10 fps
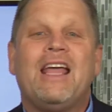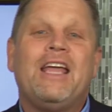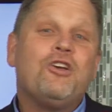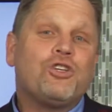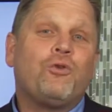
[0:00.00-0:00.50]

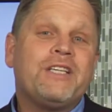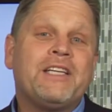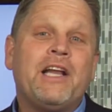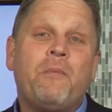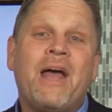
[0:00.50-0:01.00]
Here's
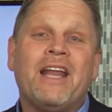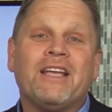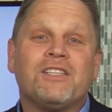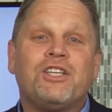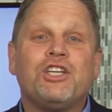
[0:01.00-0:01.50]
Kristen
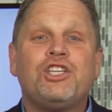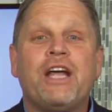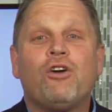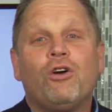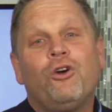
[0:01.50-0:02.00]
Jimenez to
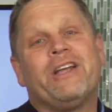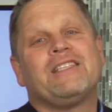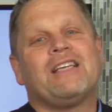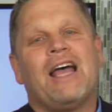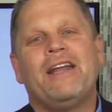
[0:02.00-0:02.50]
share her
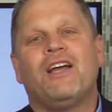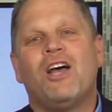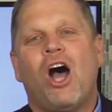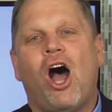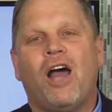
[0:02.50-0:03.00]
insight
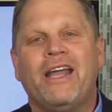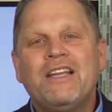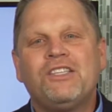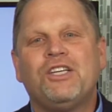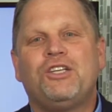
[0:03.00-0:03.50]
on
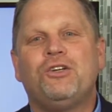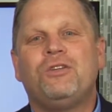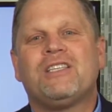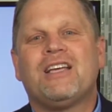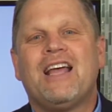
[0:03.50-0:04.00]

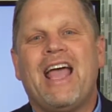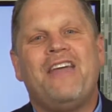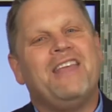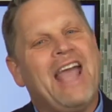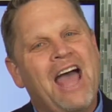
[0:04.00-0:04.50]
institutes
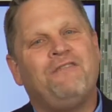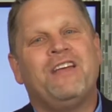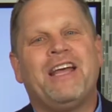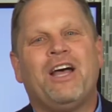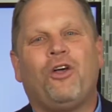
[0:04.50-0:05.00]
and the
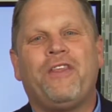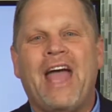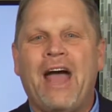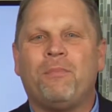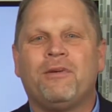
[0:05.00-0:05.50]
Advent Health
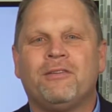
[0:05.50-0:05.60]
app.